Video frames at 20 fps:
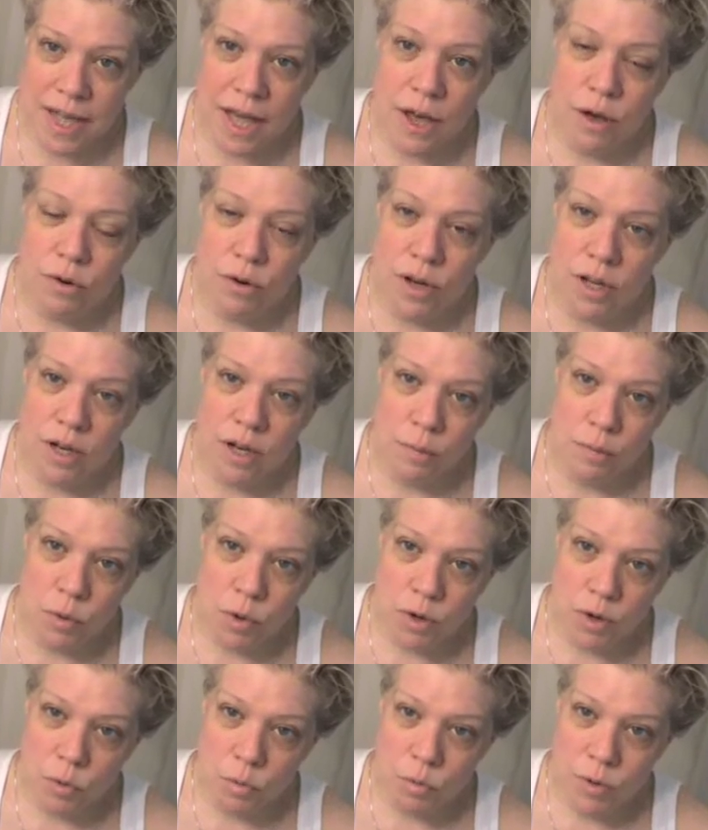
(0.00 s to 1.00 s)
out, and I'm
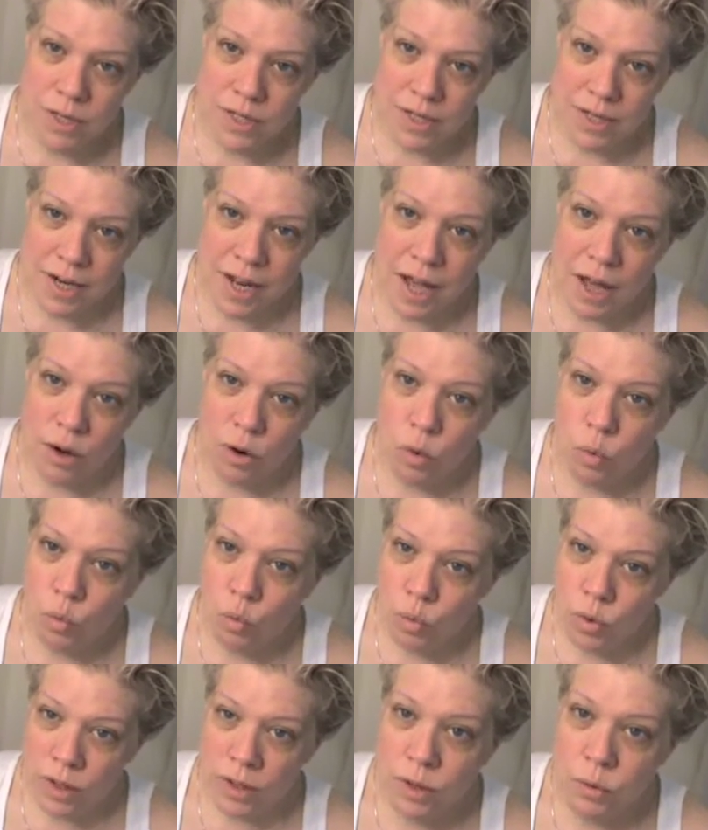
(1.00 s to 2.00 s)
going to rinse it out
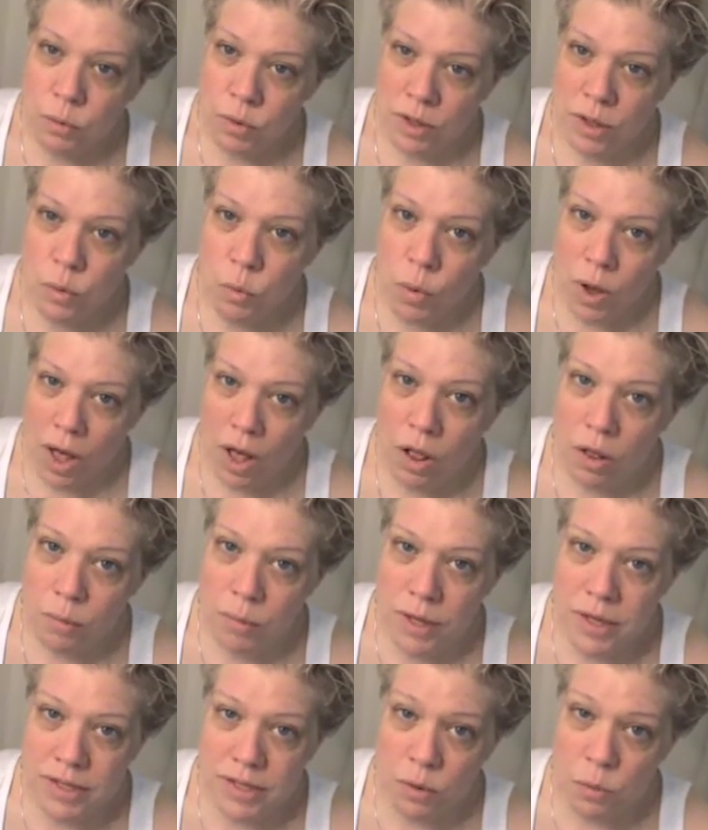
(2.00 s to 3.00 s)
really, really well
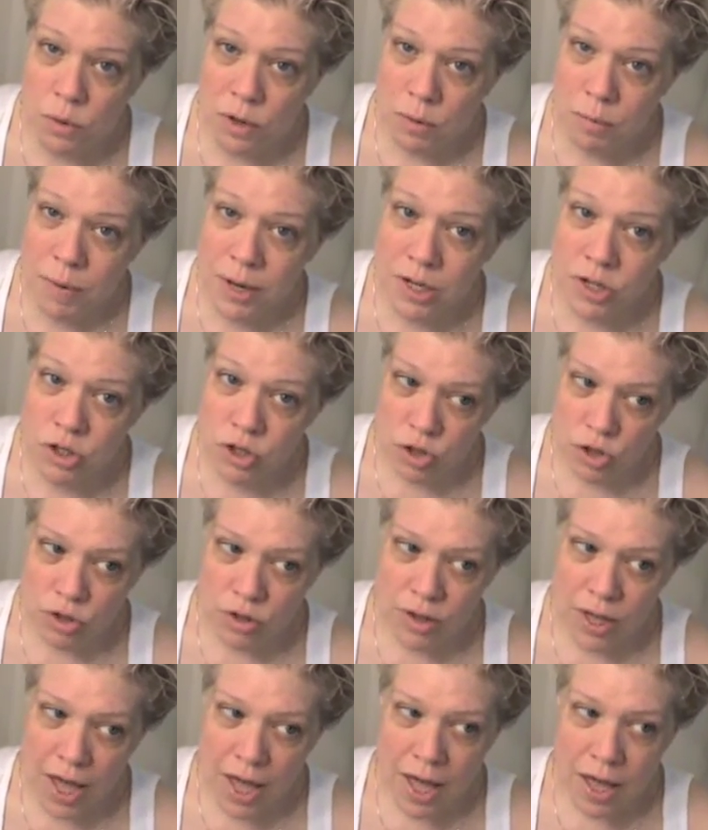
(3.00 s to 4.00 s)
because I want to make sure
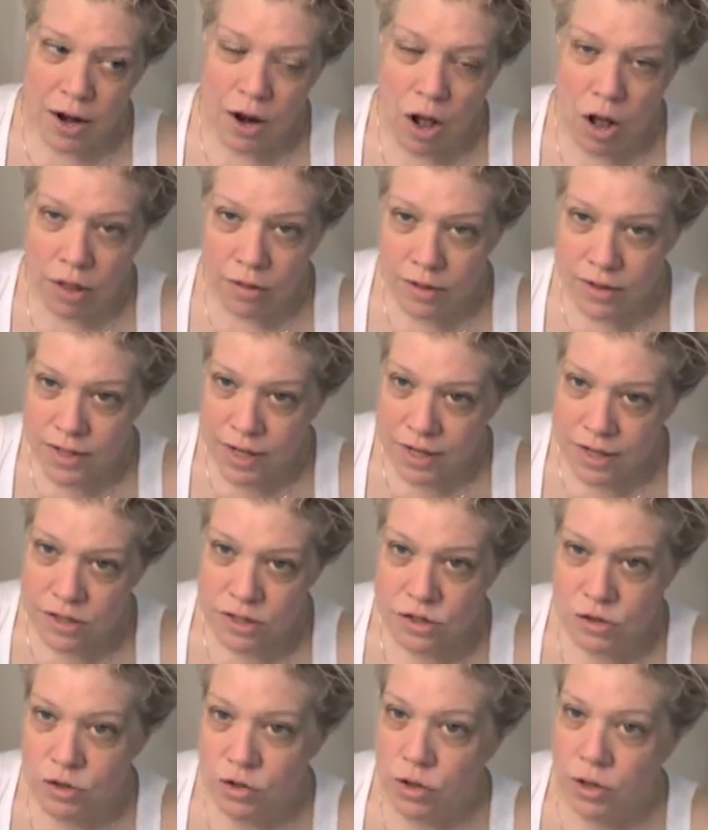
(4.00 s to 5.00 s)
that all the dye is
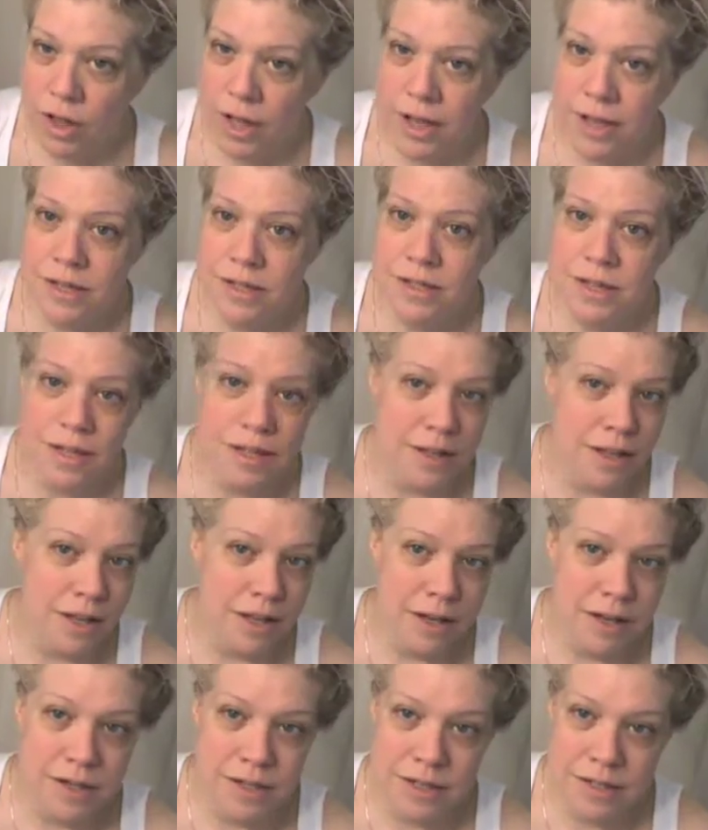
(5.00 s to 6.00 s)
neutralized and
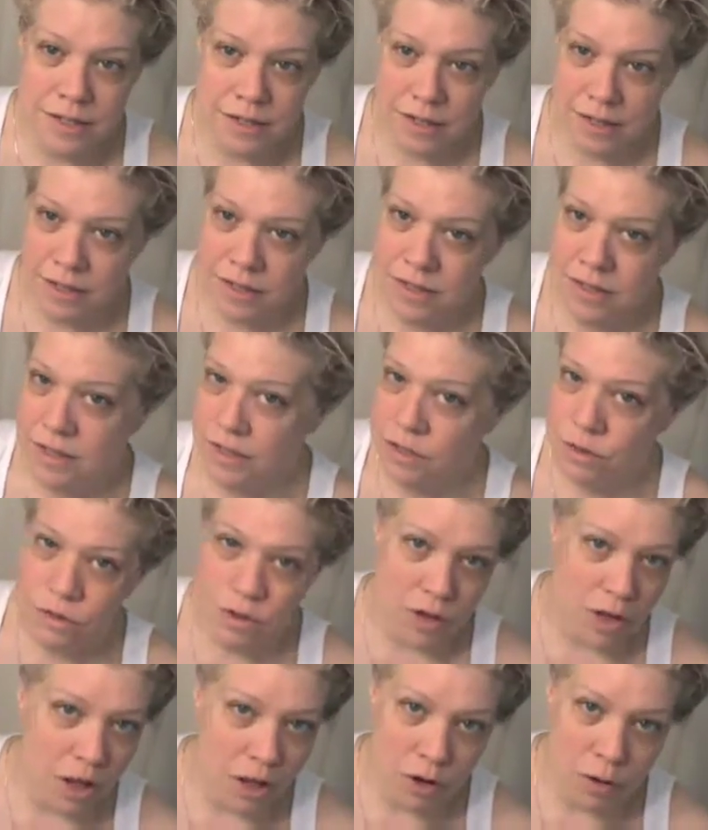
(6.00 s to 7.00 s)
that it doesn't continue
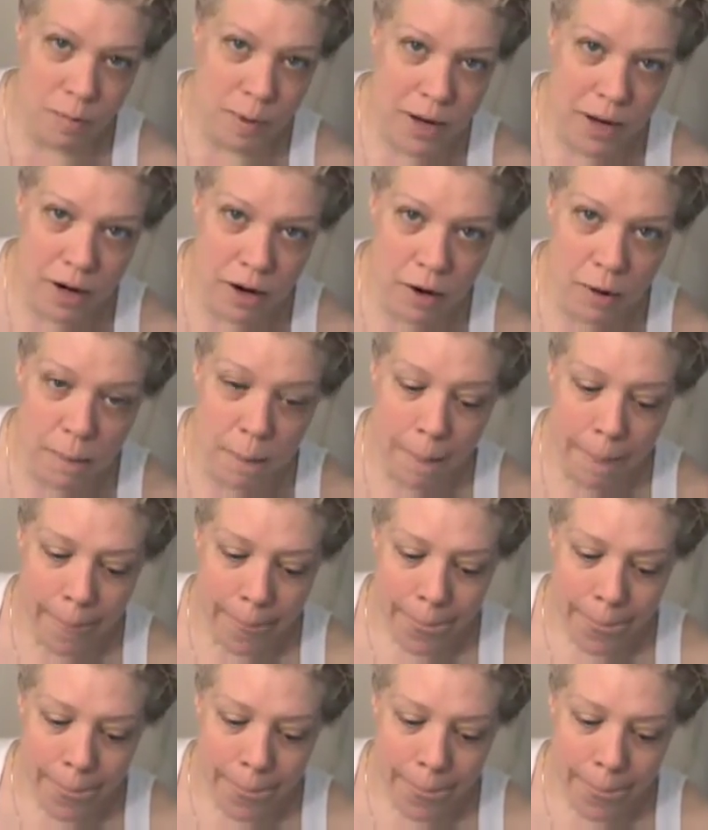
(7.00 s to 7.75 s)
to color my hair.